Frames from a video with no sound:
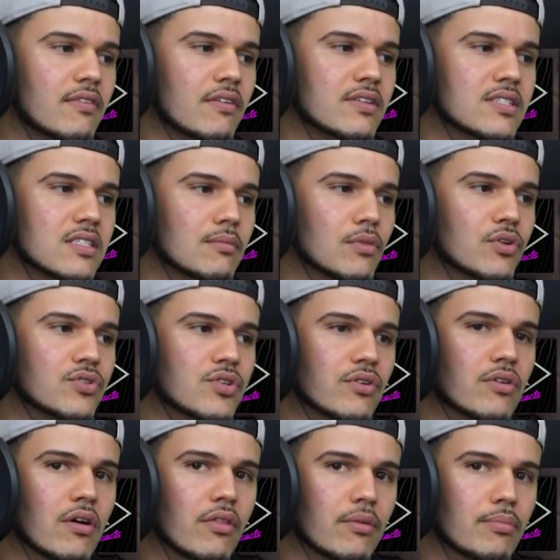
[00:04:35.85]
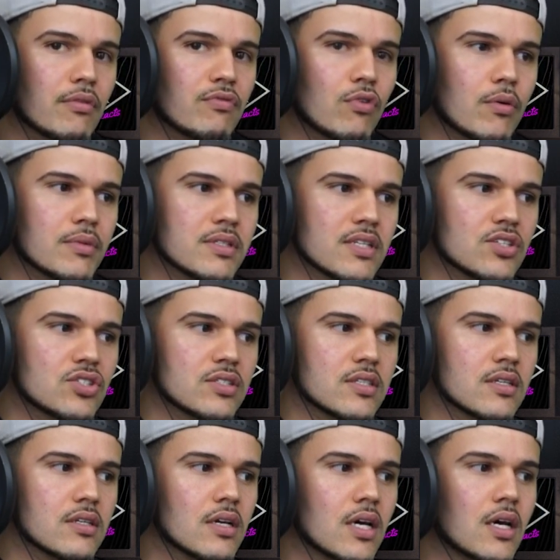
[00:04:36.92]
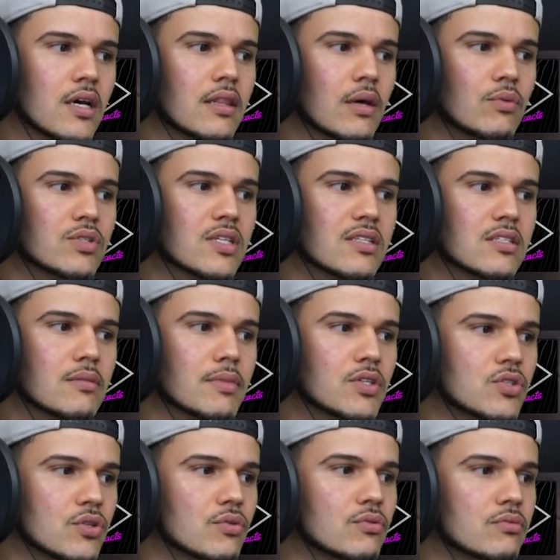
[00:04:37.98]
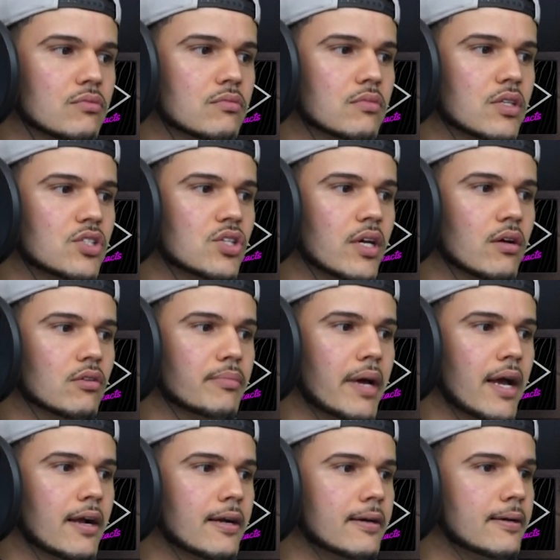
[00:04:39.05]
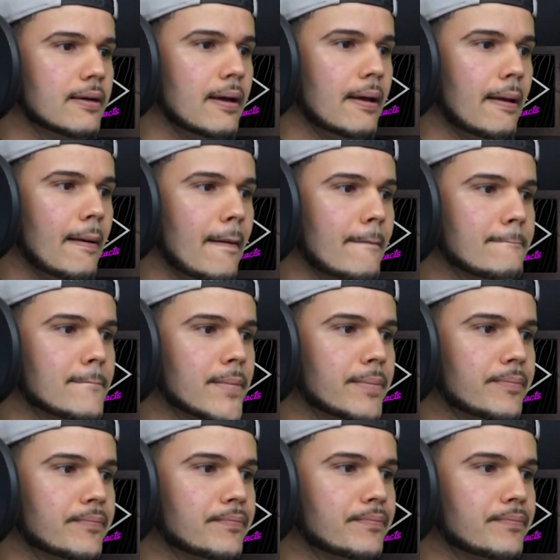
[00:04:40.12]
very similar to her other performance that she did that was intimate too, and she held back. Oh,